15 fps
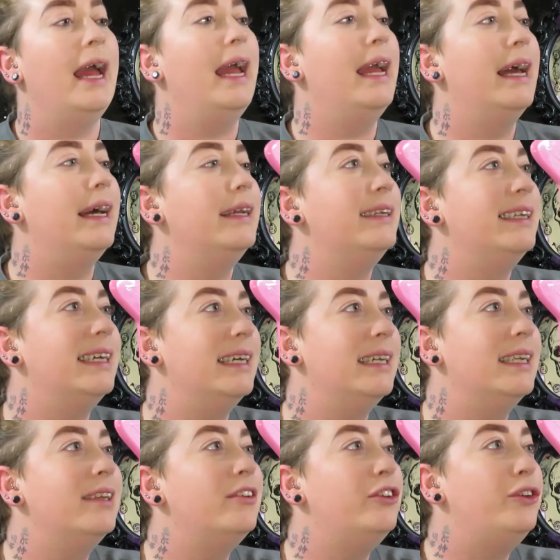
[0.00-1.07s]
And it
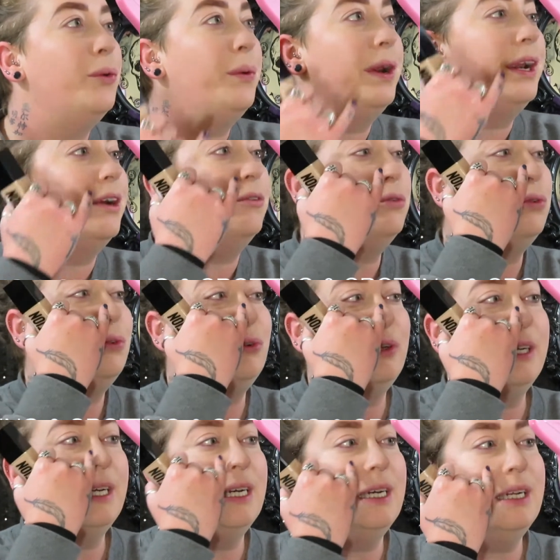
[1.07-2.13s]
is doing it
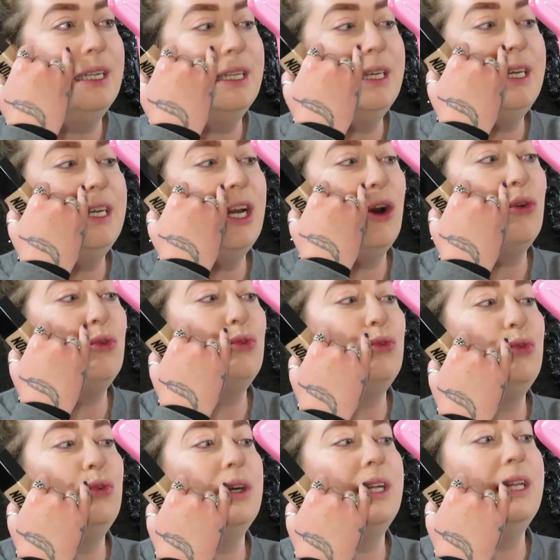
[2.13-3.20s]
really,
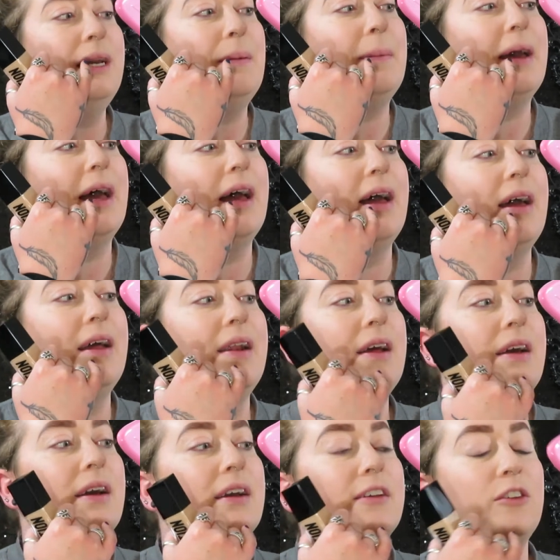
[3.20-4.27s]
really
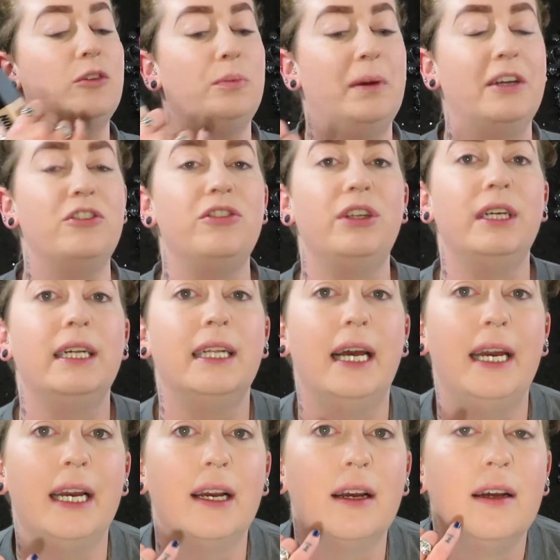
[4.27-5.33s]
bad, especially
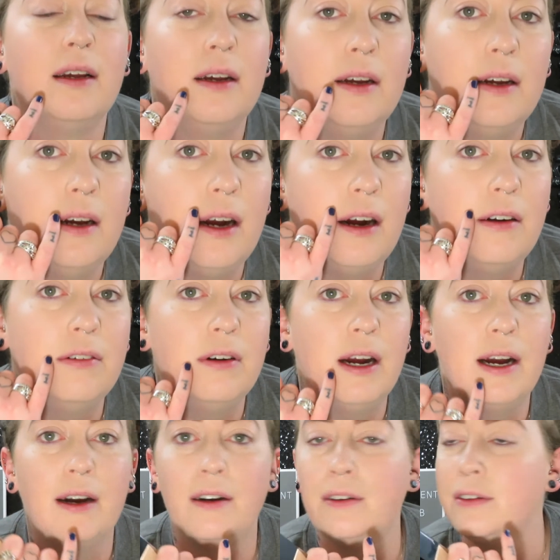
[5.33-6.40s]
like
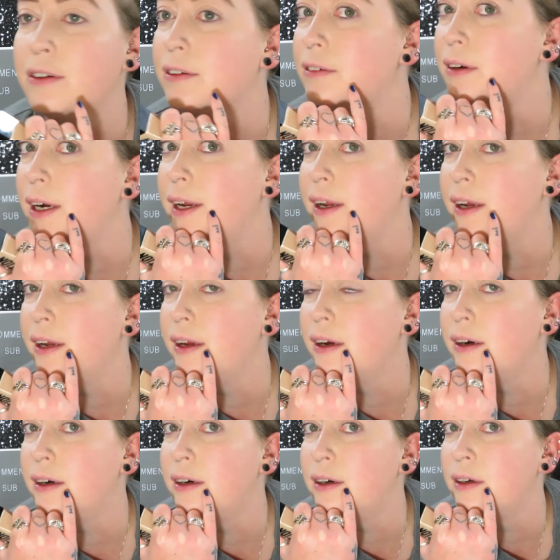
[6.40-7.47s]
around right
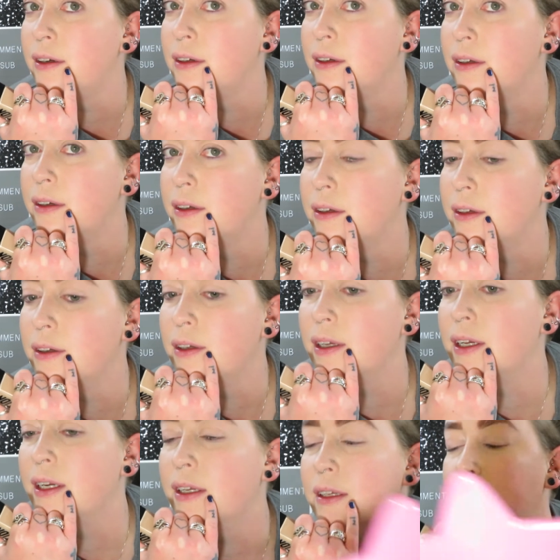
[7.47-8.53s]
here.
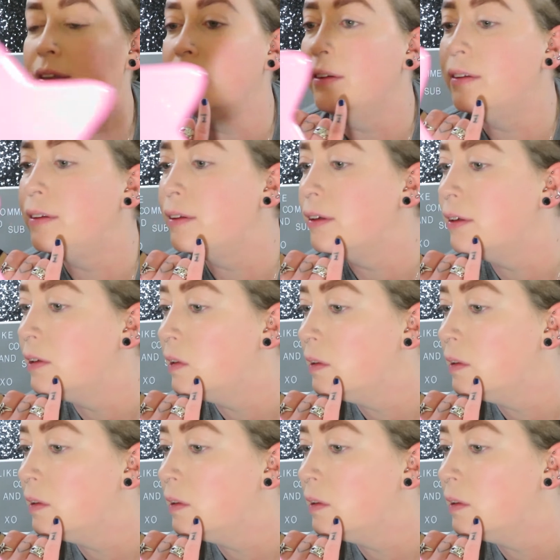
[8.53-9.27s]
It is